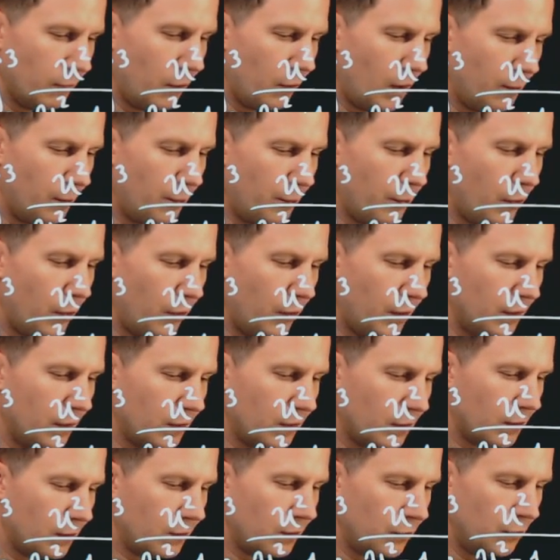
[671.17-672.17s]

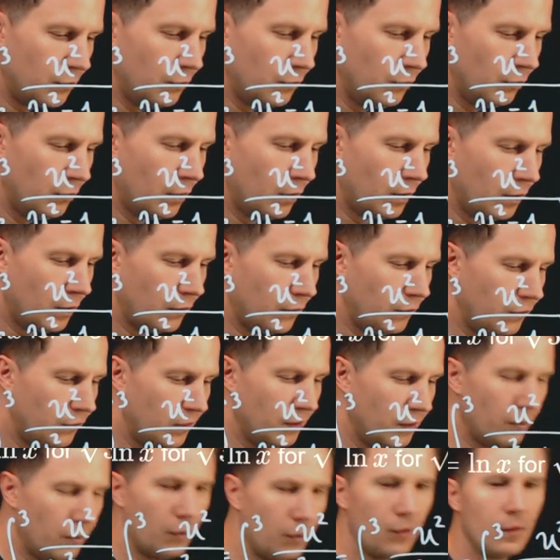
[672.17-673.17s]

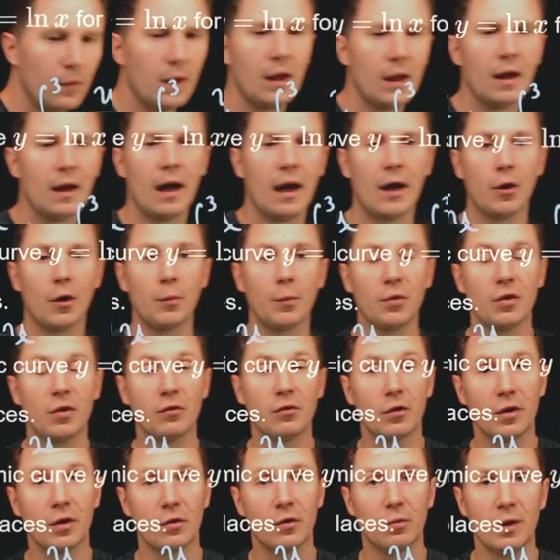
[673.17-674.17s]
1.20. I hope you
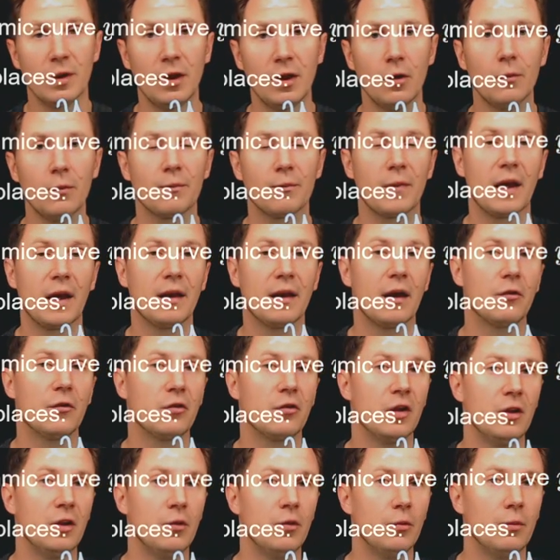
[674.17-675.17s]
enjoyed this video and I'll
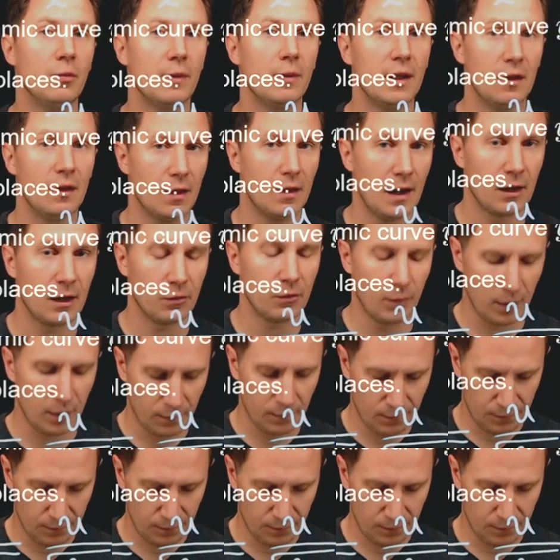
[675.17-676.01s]
see you in the next one.